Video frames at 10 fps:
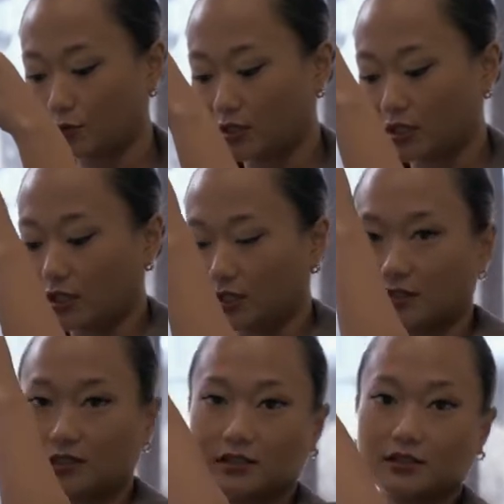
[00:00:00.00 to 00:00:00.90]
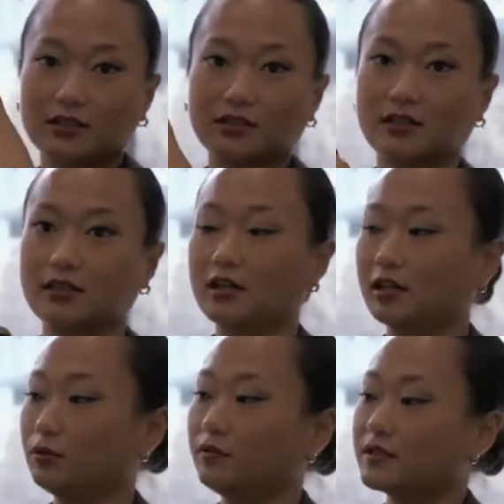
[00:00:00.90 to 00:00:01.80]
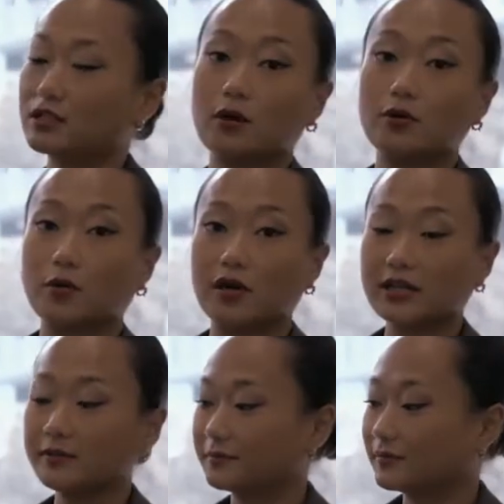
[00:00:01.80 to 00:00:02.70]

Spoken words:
the Louis Vuitton Noé.